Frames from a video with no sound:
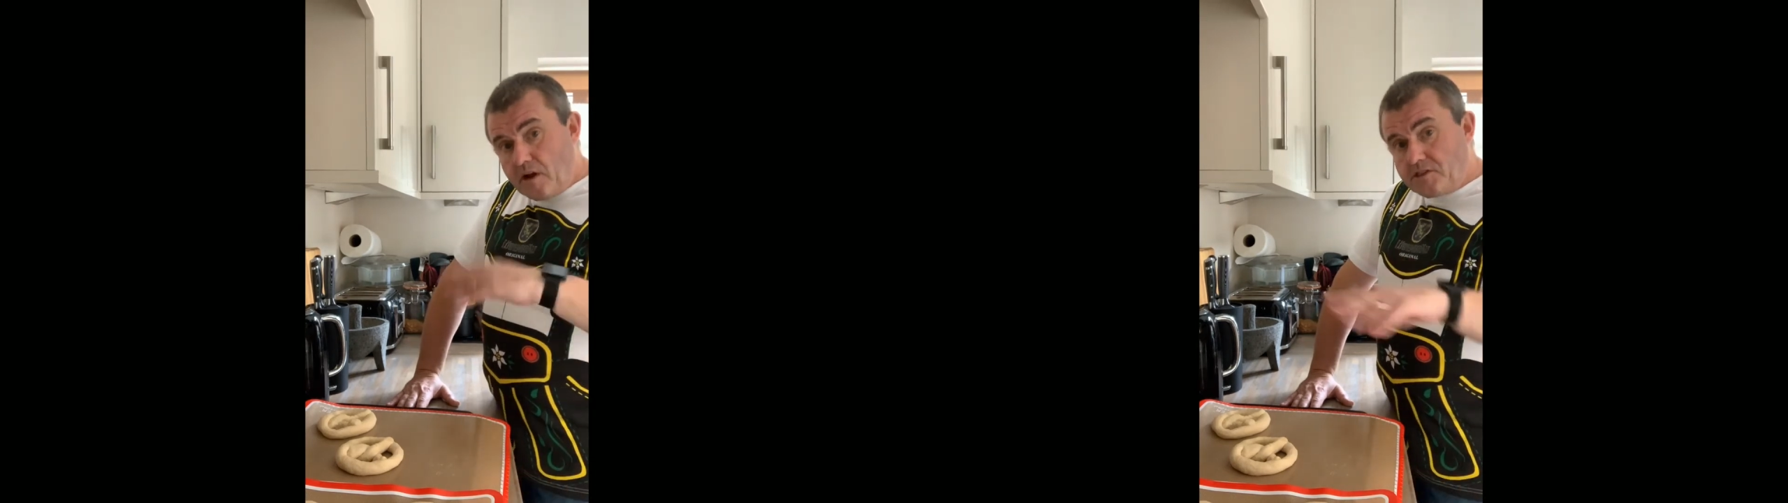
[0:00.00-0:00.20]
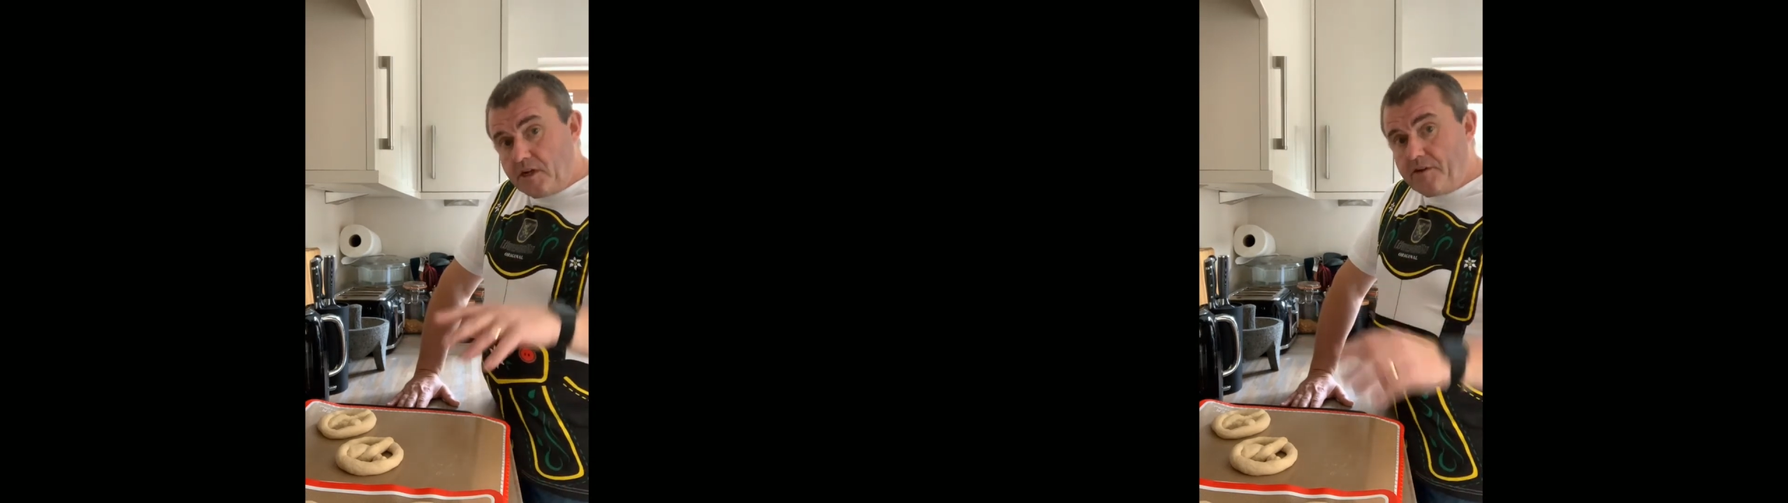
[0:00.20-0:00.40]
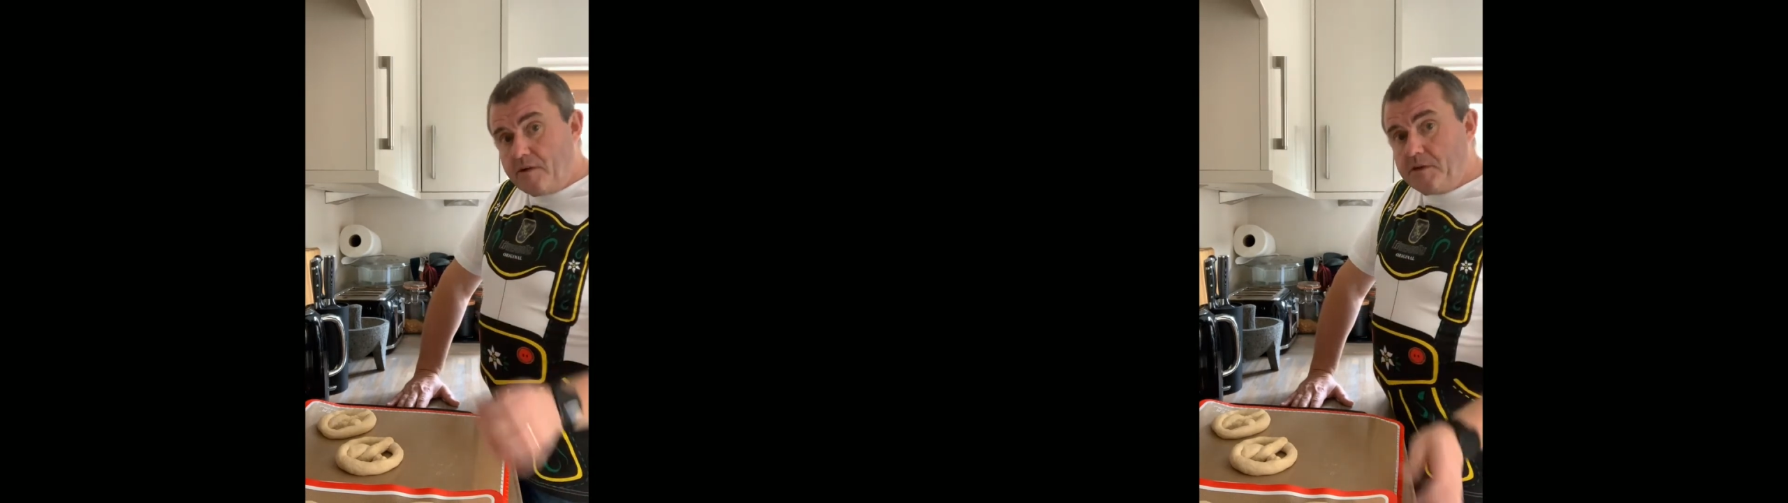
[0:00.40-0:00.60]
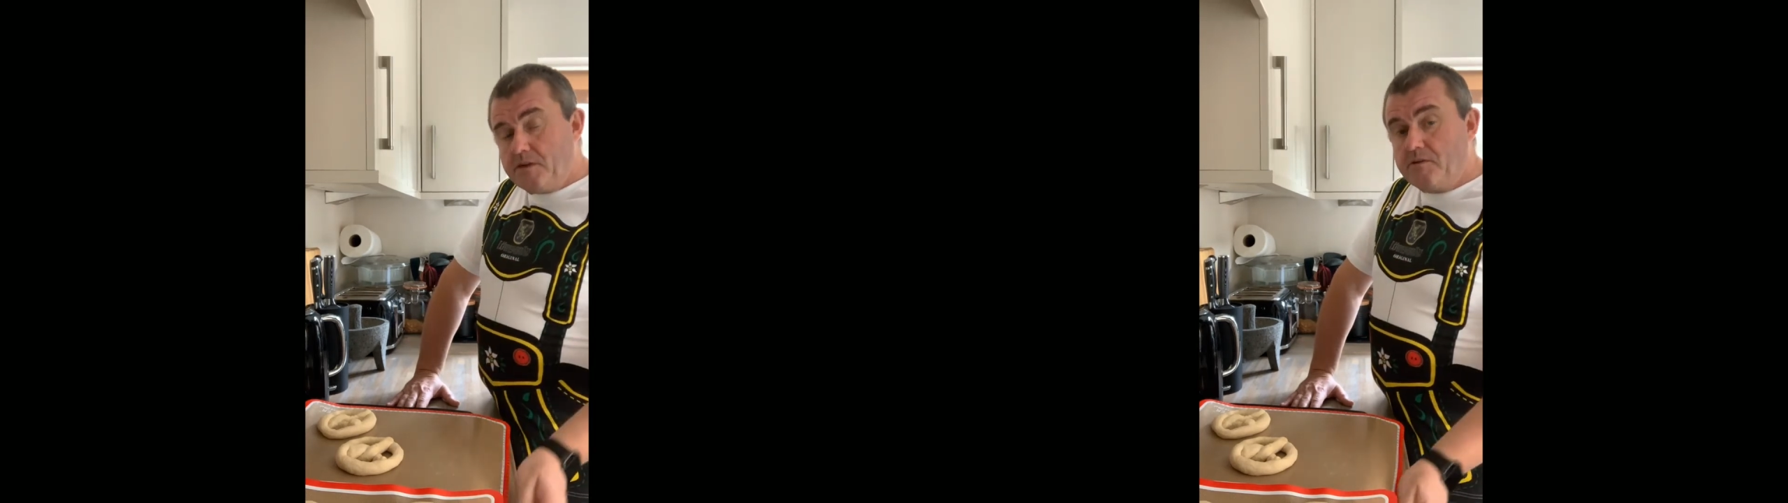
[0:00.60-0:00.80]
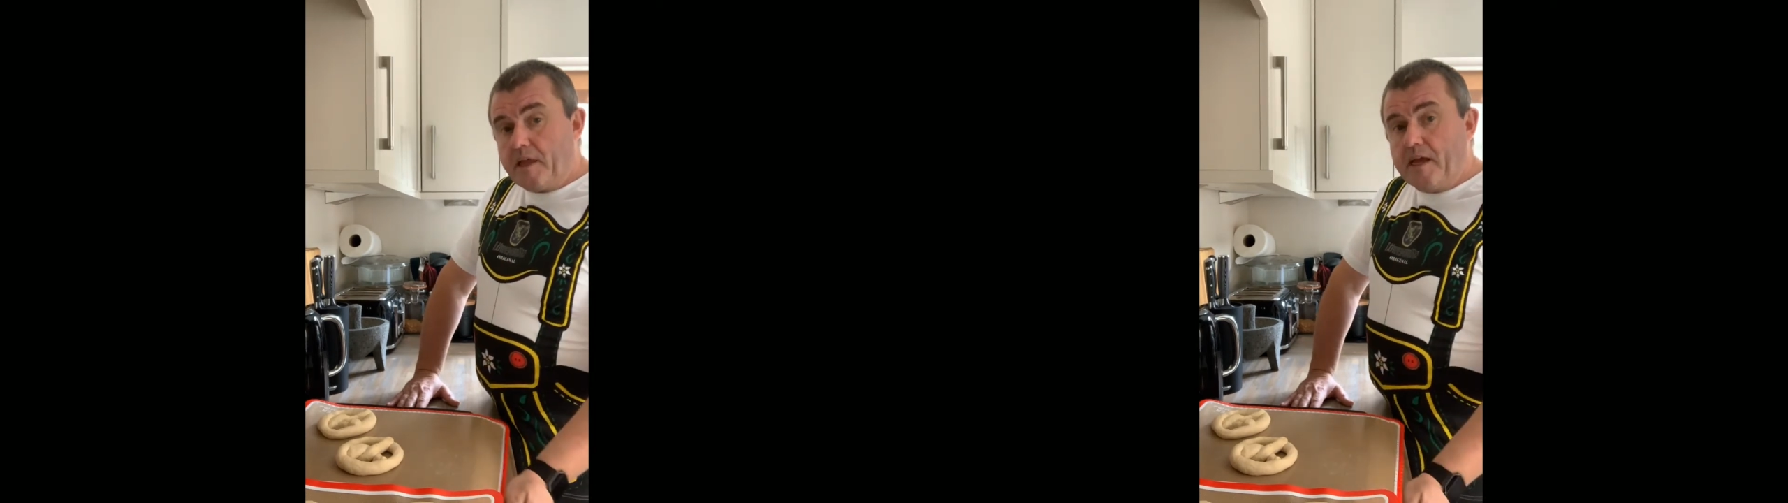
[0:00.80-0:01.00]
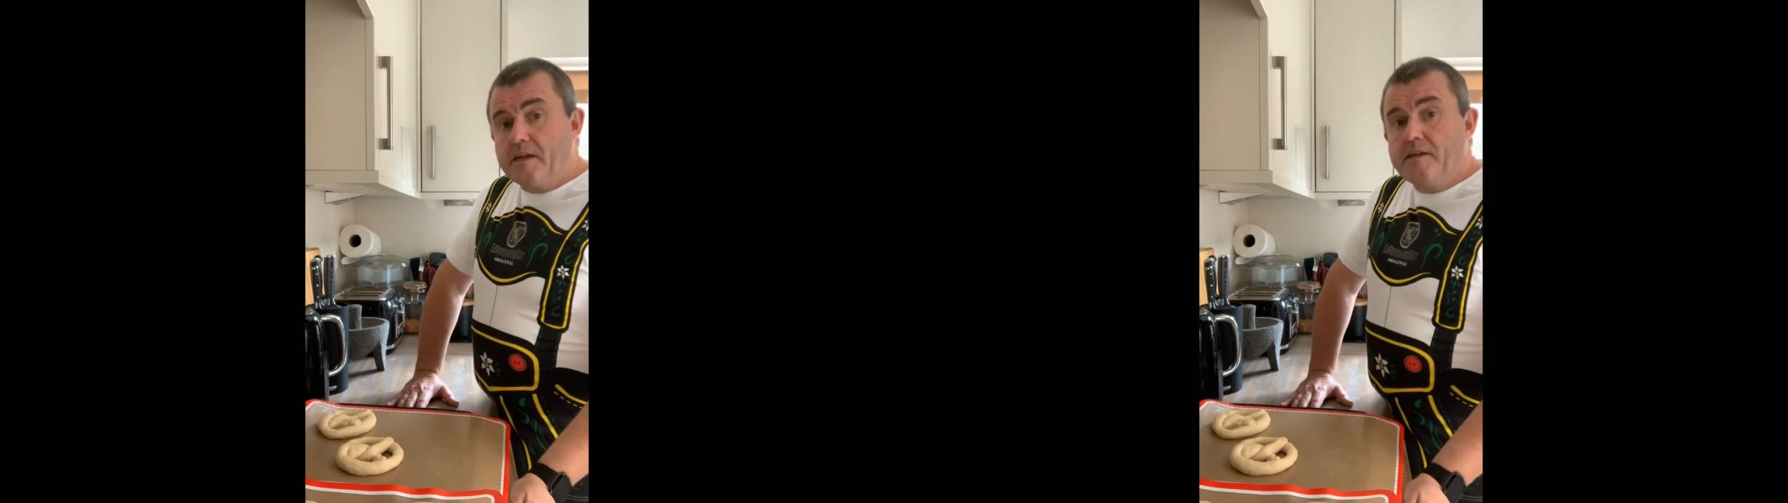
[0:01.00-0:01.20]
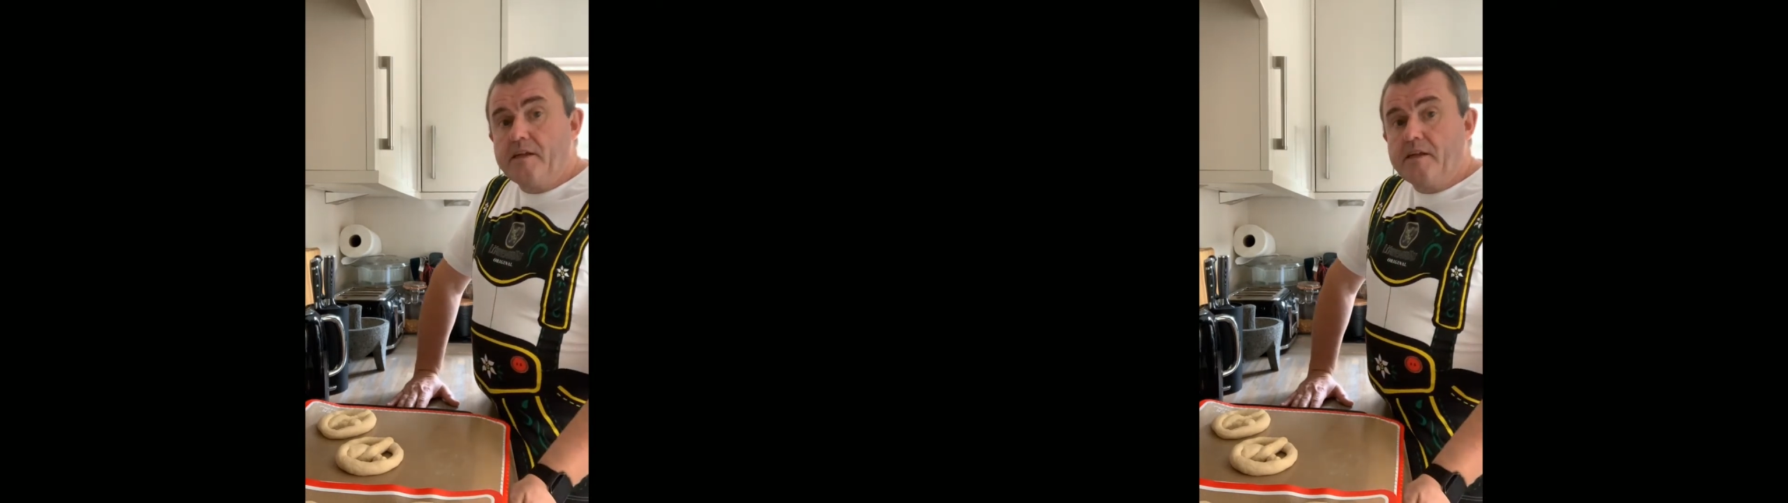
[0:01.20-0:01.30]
show you how we do that.